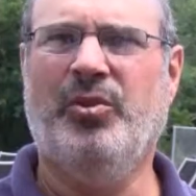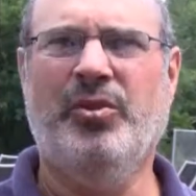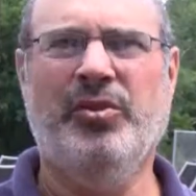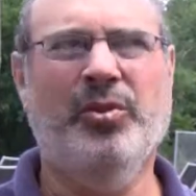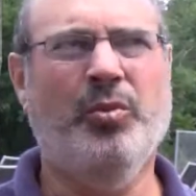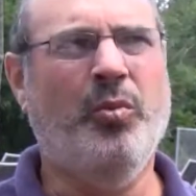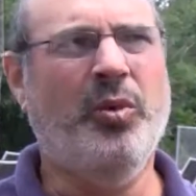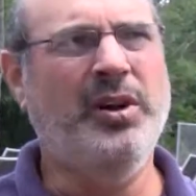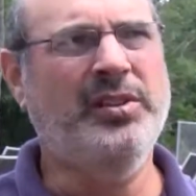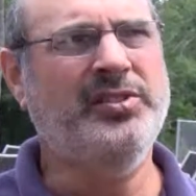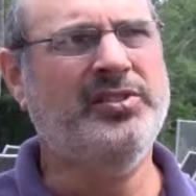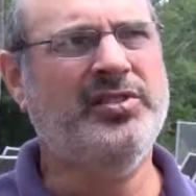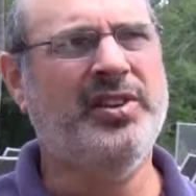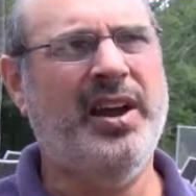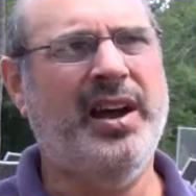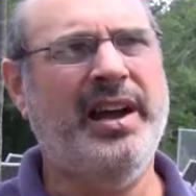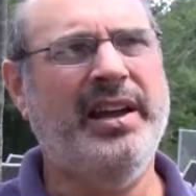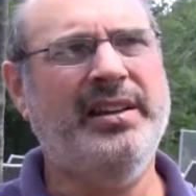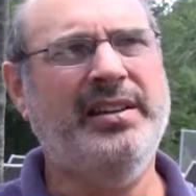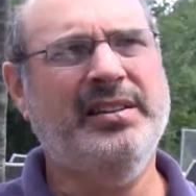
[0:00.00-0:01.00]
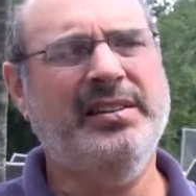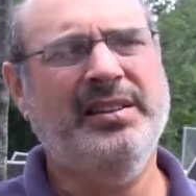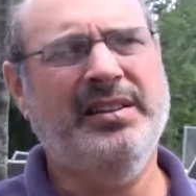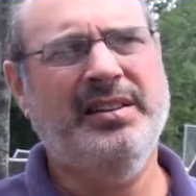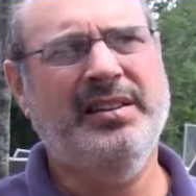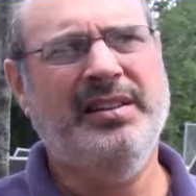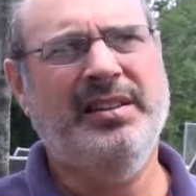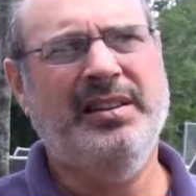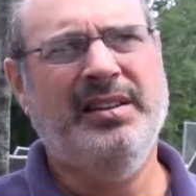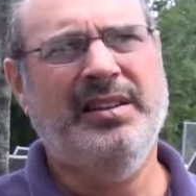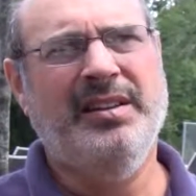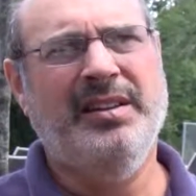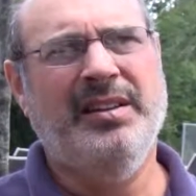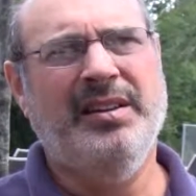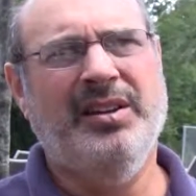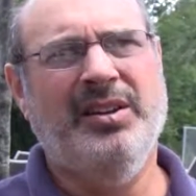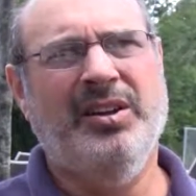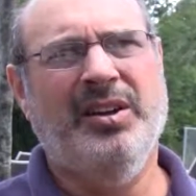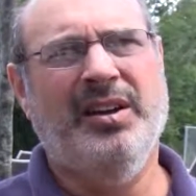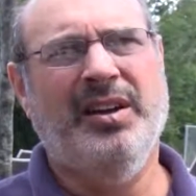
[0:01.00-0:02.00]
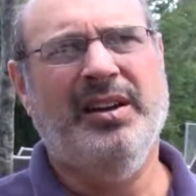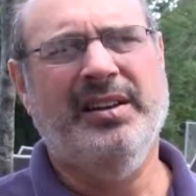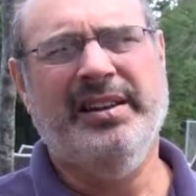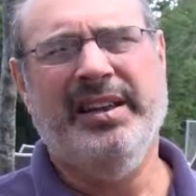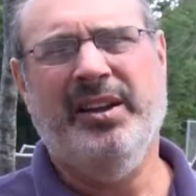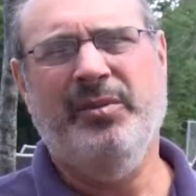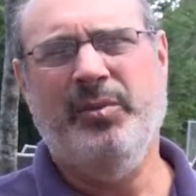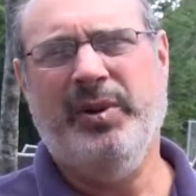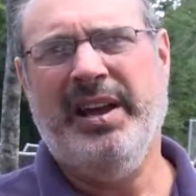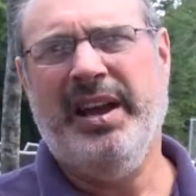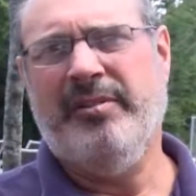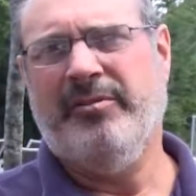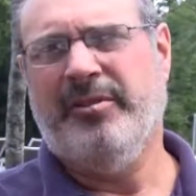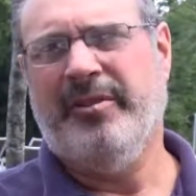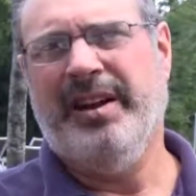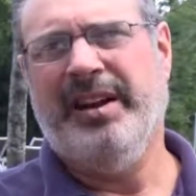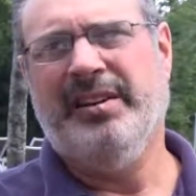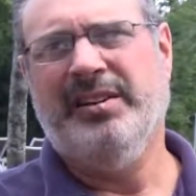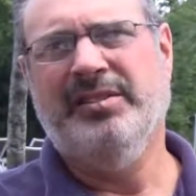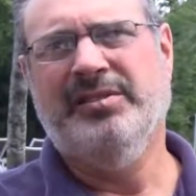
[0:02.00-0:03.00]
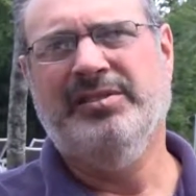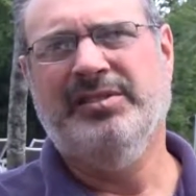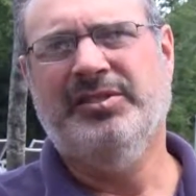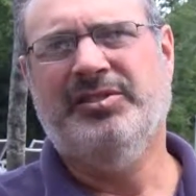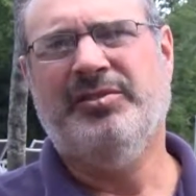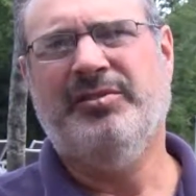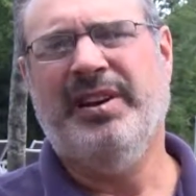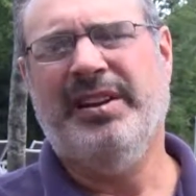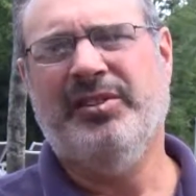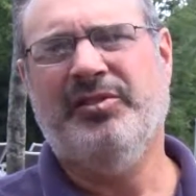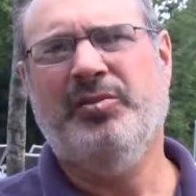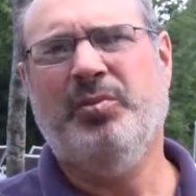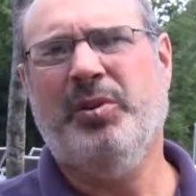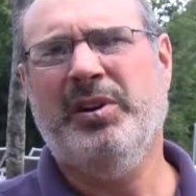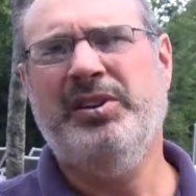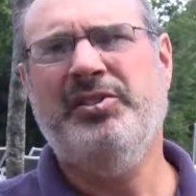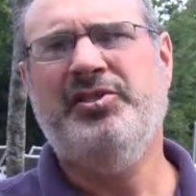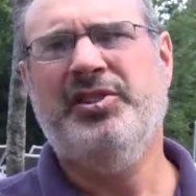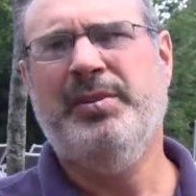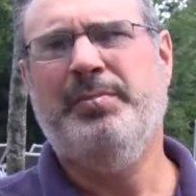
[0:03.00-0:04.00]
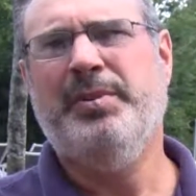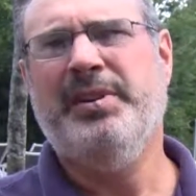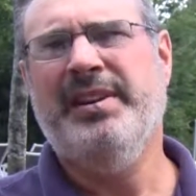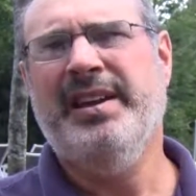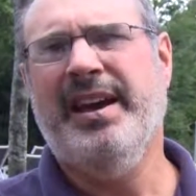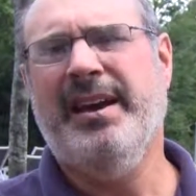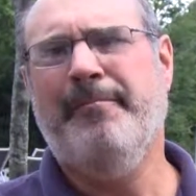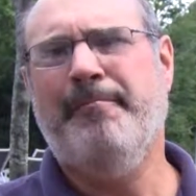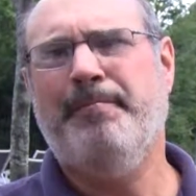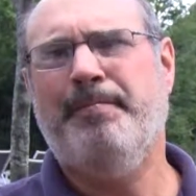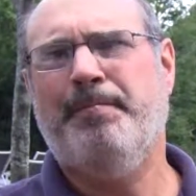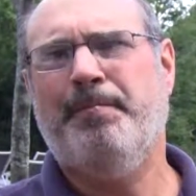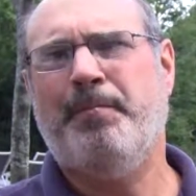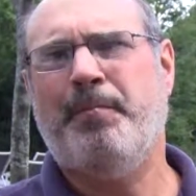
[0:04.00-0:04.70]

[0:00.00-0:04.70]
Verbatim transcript: on the one side, Again, we have around a, it's around a 20 GPM,